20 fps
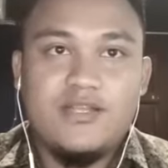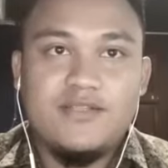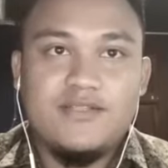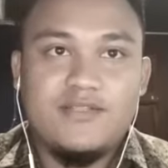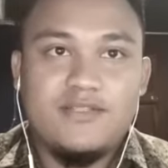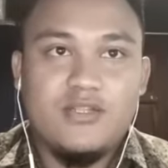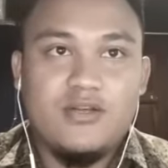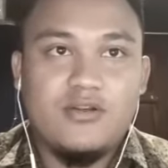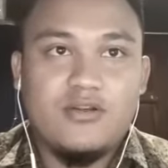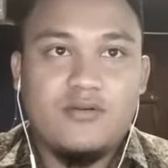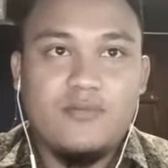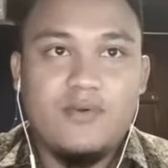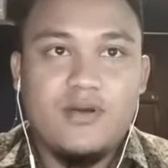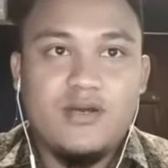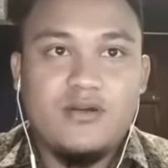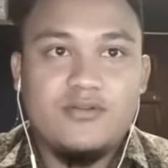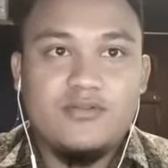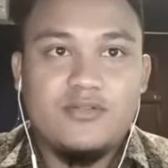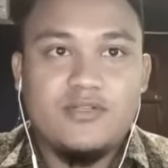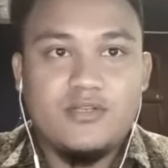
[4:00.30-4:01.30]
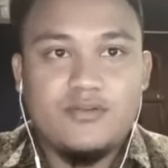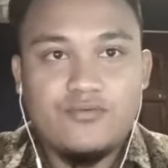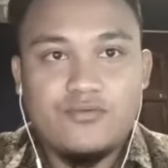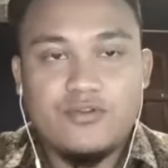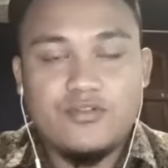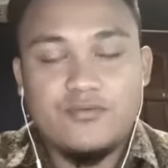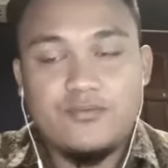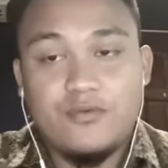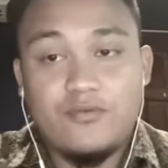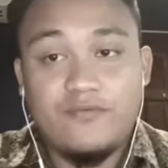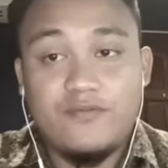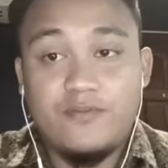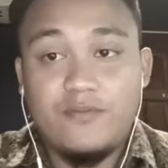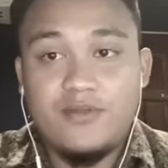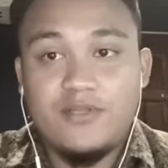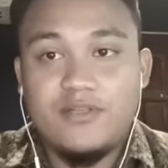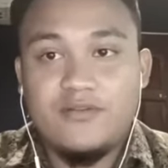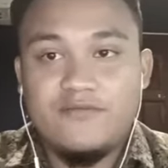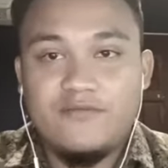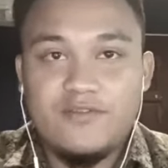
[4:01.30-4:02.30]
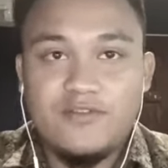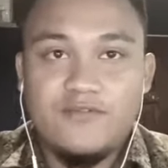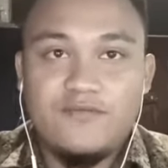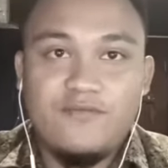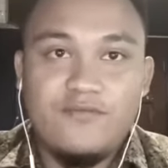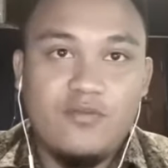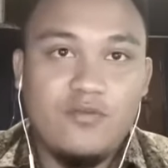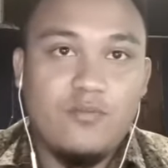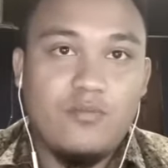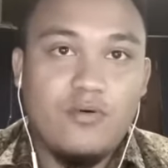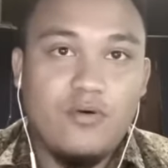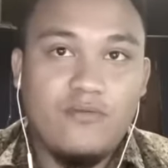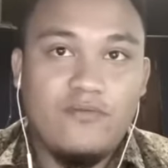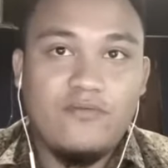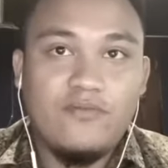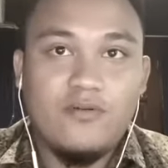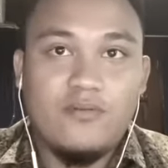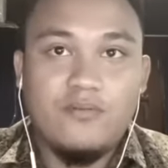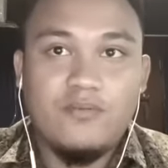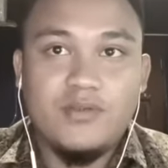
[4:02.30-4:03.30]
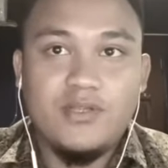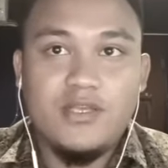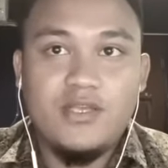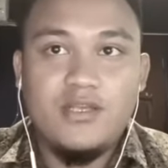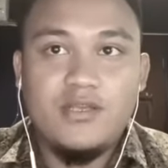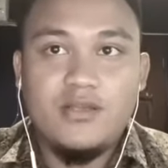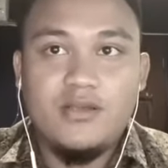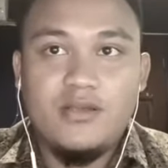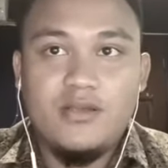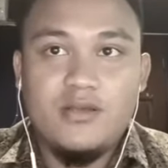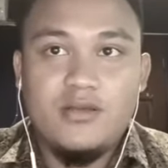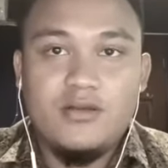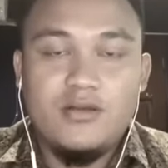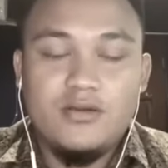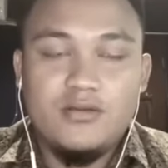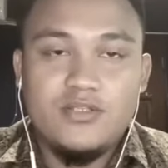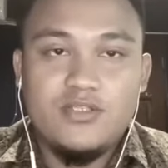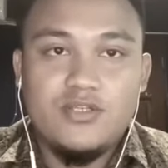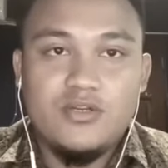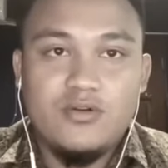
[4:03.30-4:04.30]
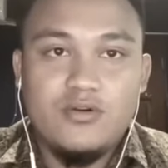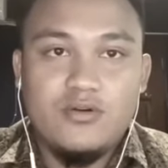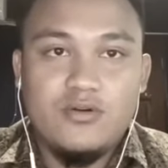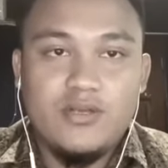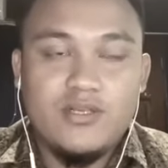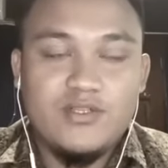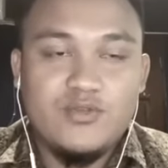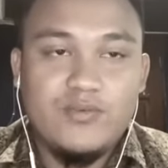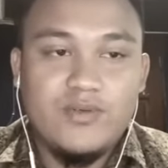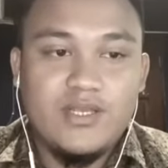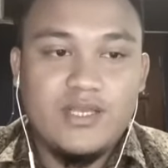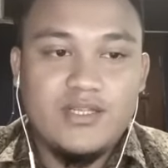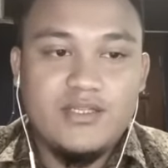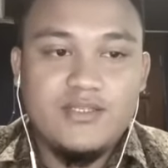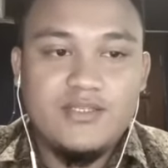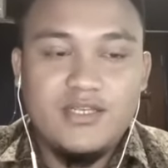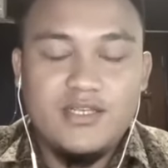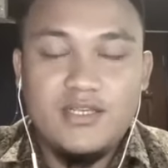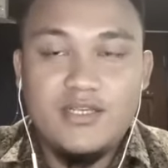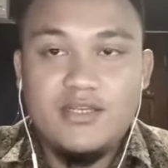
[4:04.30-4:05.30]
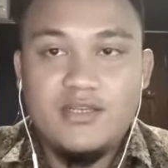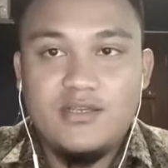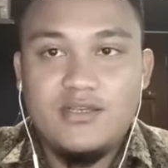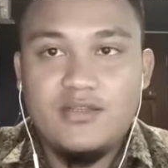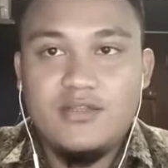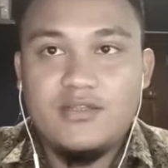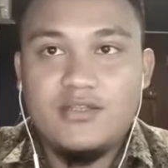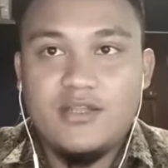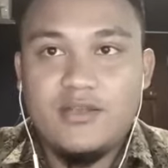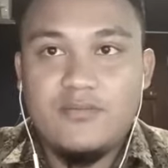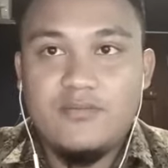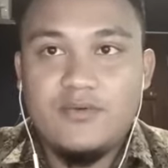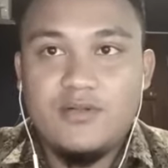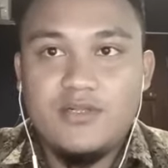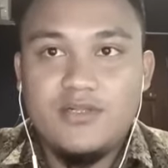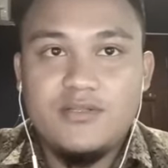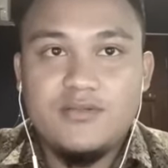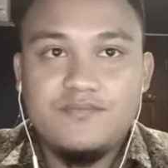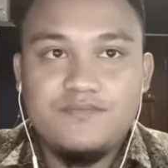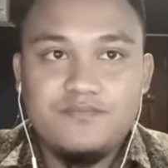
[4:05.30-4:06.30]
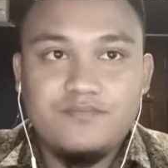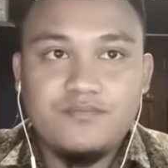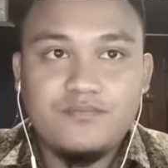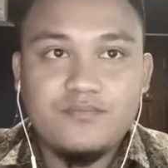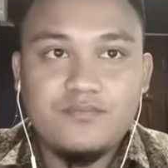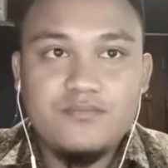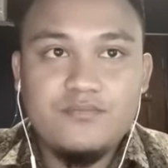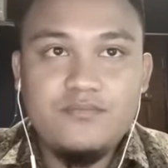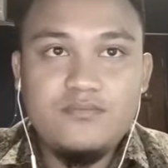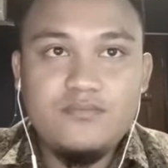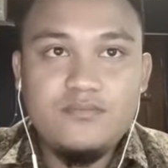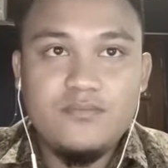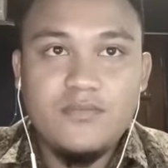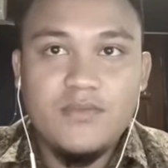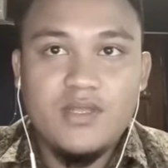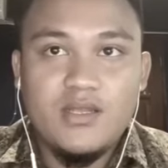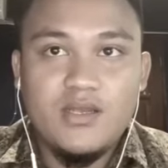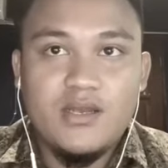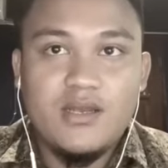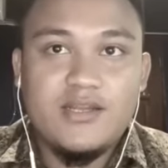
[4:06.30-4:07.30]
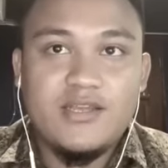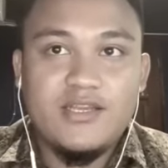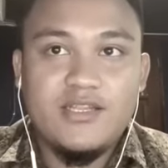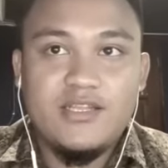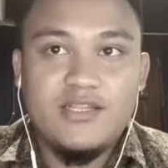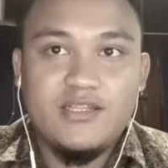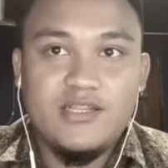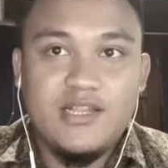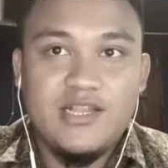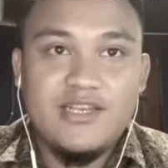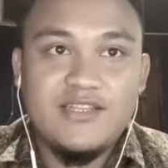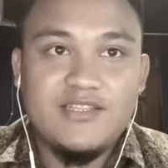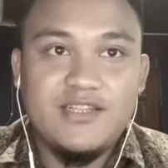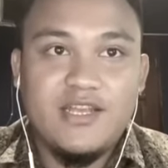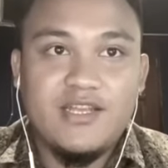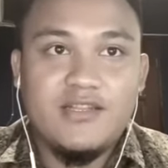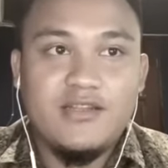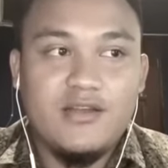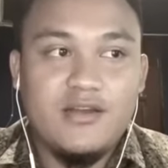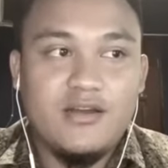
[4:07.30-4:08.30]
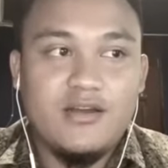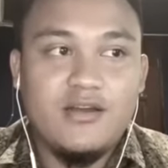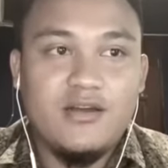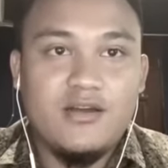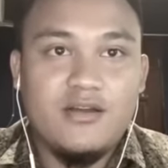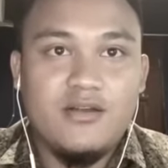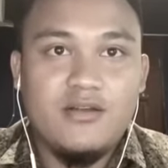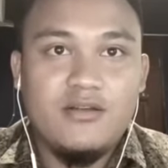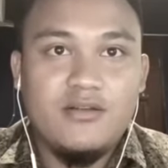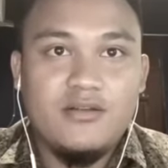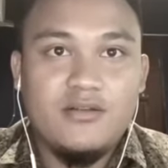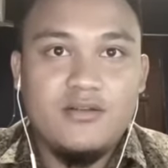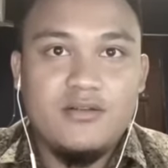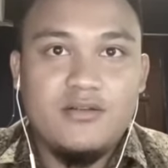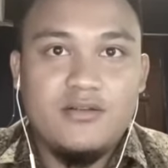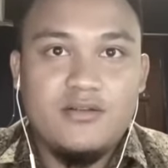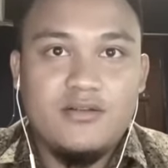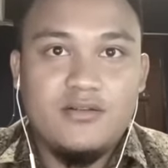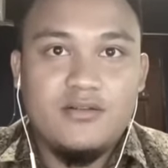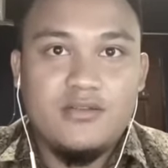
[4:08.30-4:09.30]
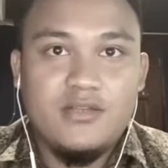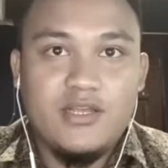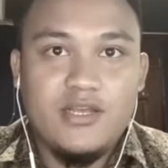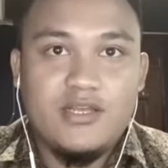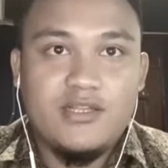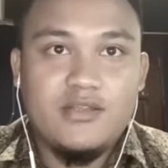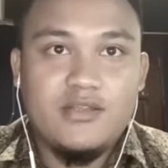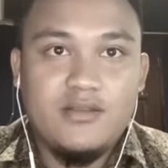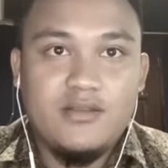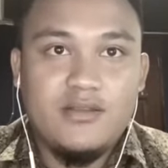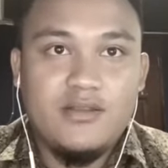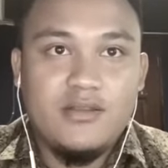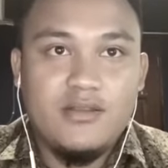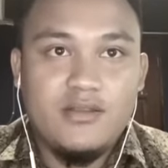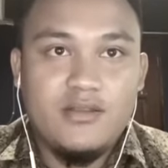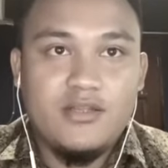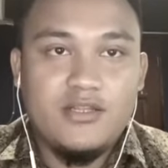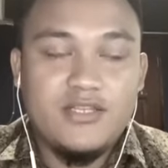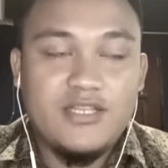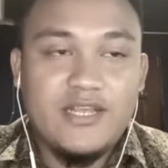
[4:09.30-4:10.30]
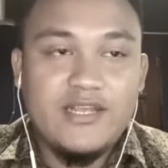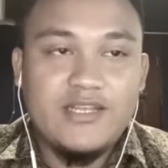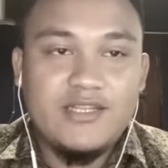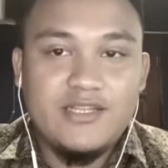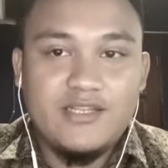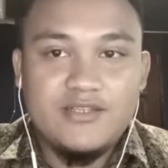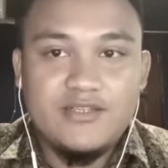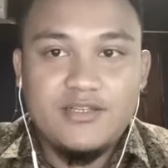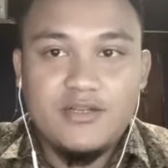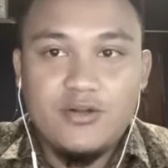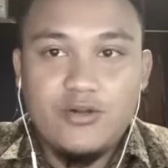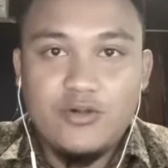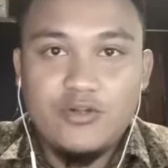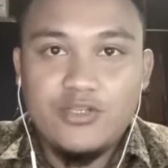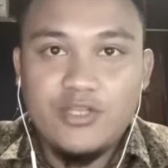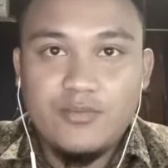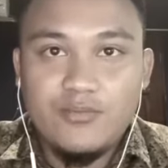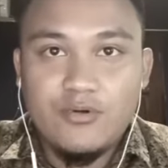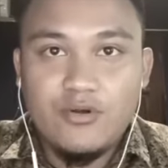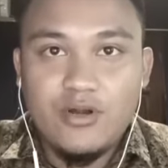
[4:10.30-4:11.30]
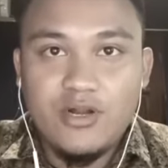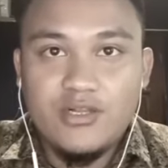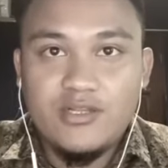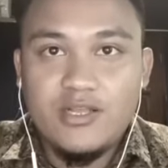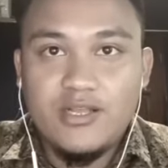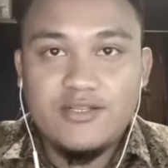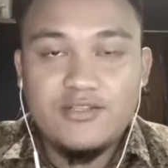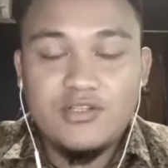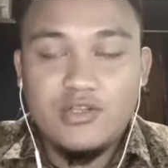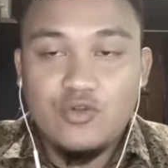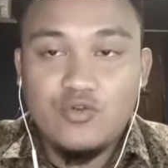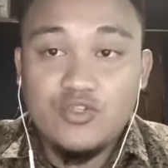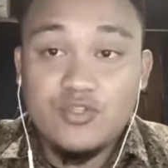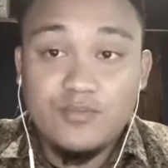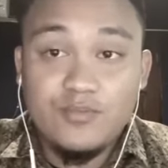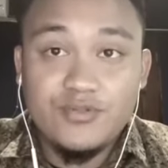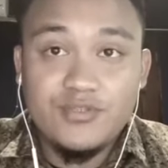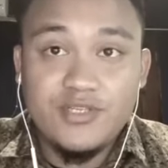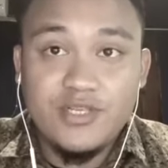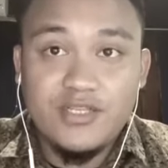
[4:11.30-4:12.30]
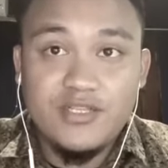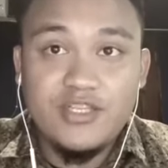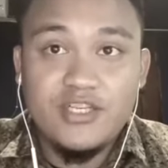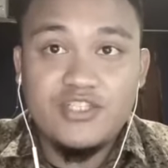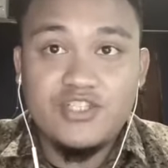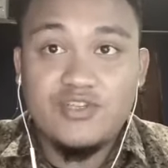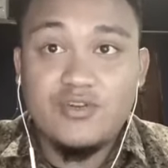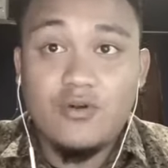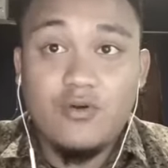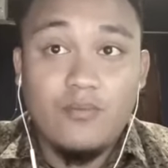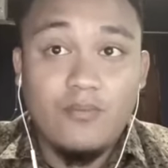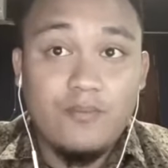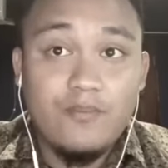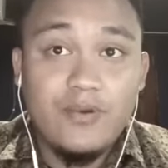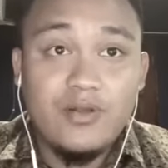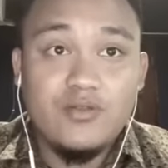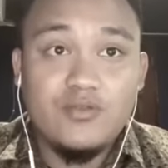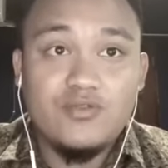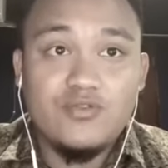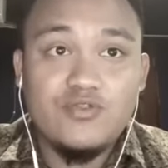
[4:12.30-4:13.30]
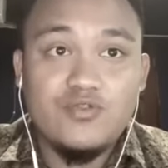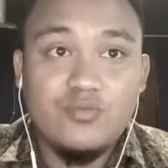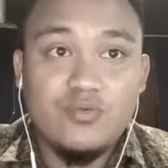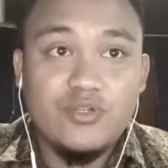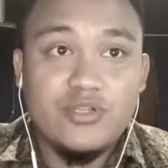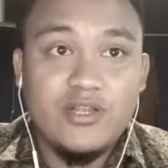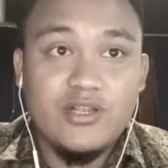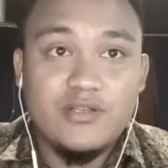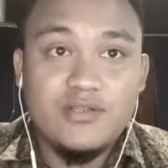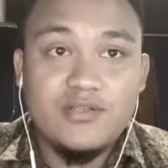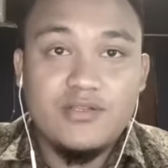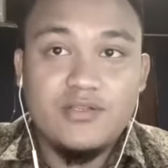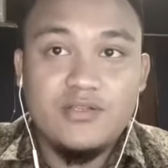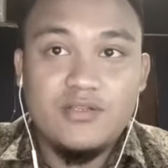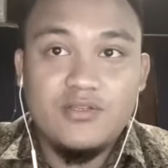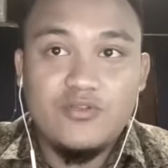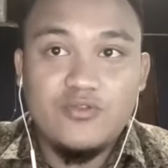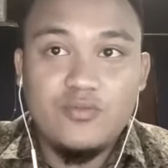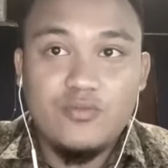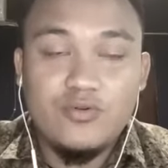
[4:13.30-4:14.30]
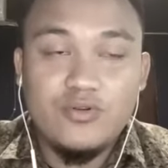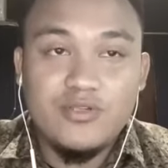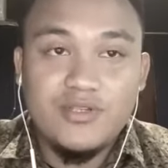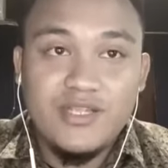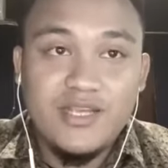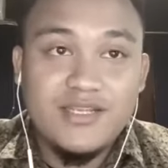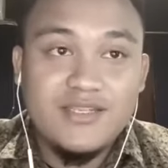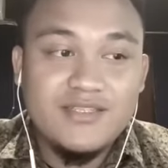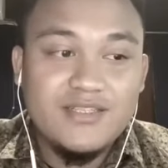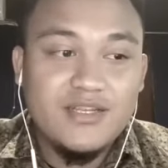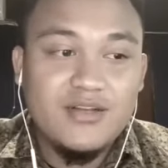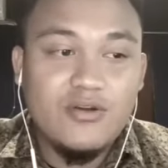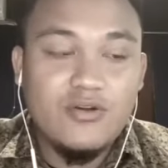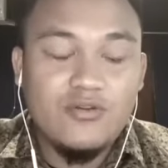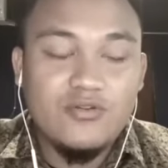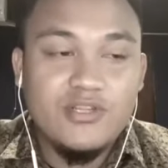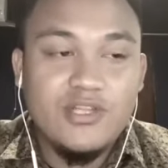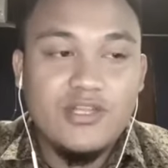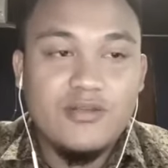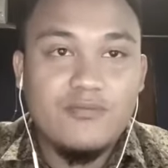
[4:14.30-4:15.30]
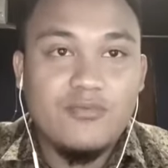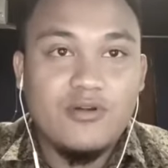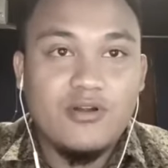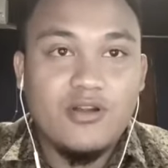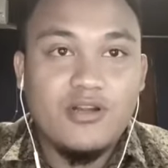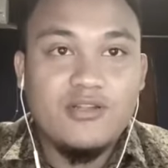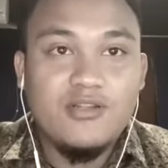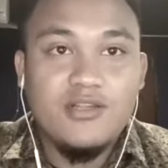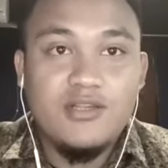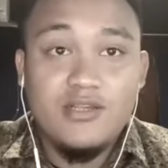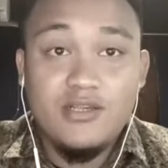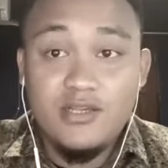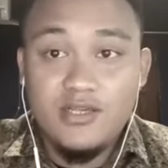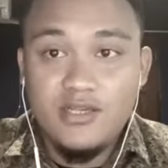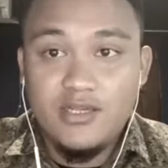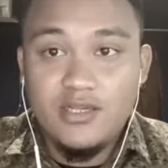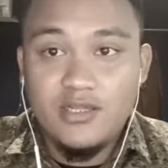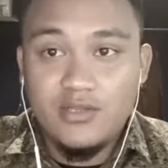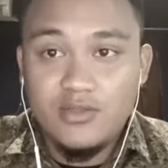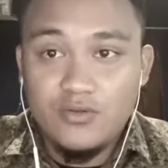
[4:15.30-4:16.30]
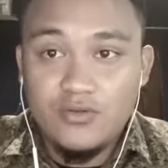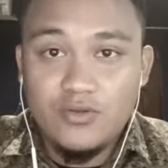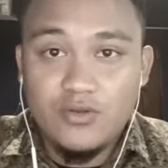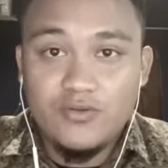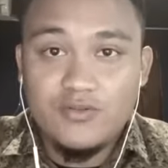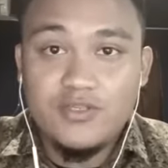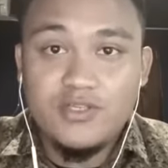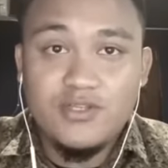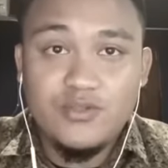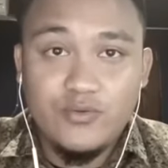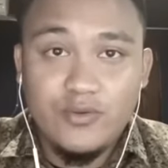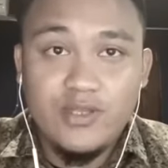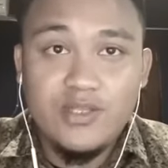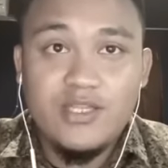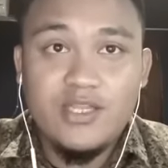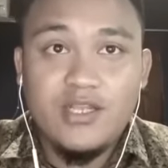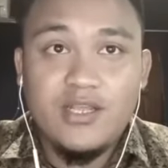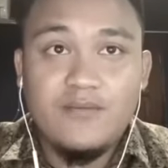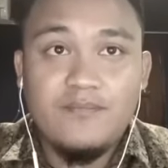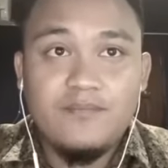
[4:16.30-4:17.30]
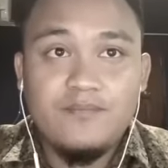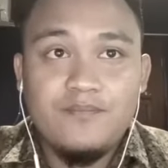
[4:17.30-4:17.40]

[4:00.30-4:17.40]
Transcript: talk about the gross profit margin first for both company. So as we can see in the table, I can analyze that that the Jayatesa Holding Berhad has lowest percentage compared to Subrtesa Holding Berhad in 2020.